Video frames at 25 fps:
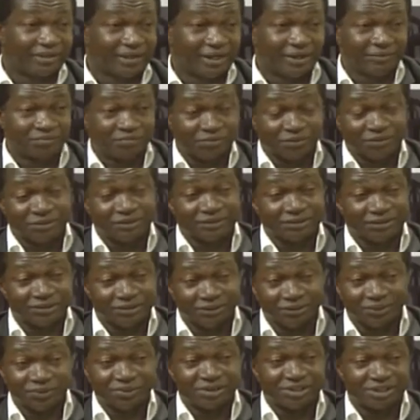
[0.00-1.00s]
and put into
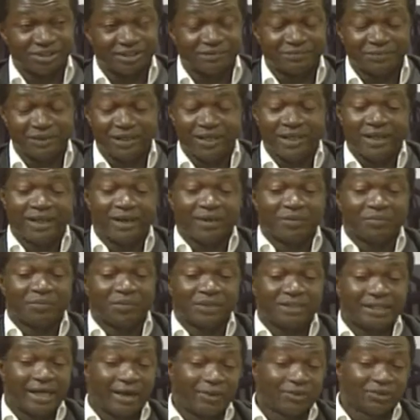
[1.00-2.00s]
good shape.
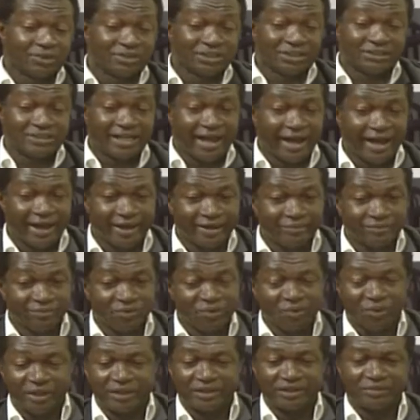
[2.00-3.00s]
But there was a time
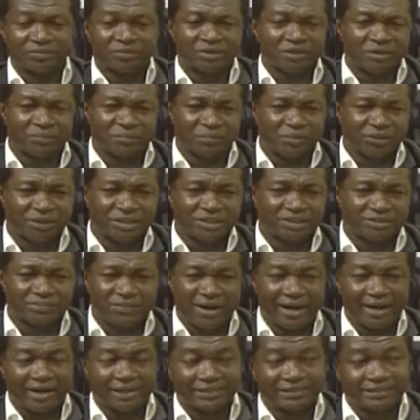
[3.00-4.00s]
when the police
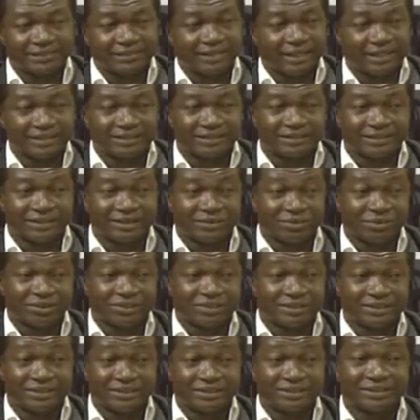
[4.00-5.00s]
barracks in Nigeria
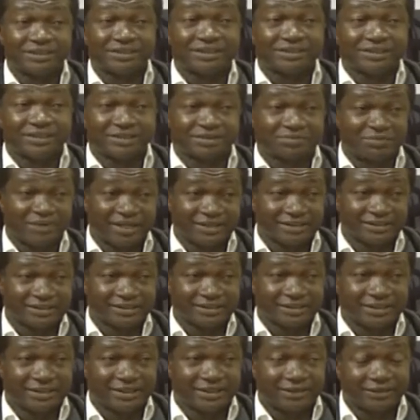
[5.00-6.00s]
was in a serious
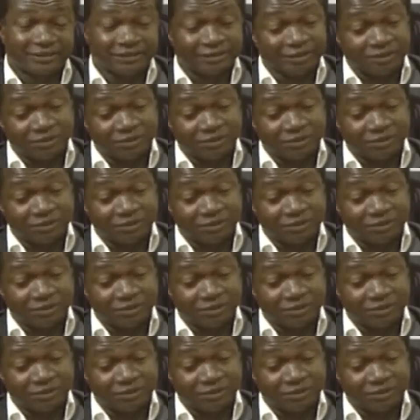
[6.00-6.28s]
mess. These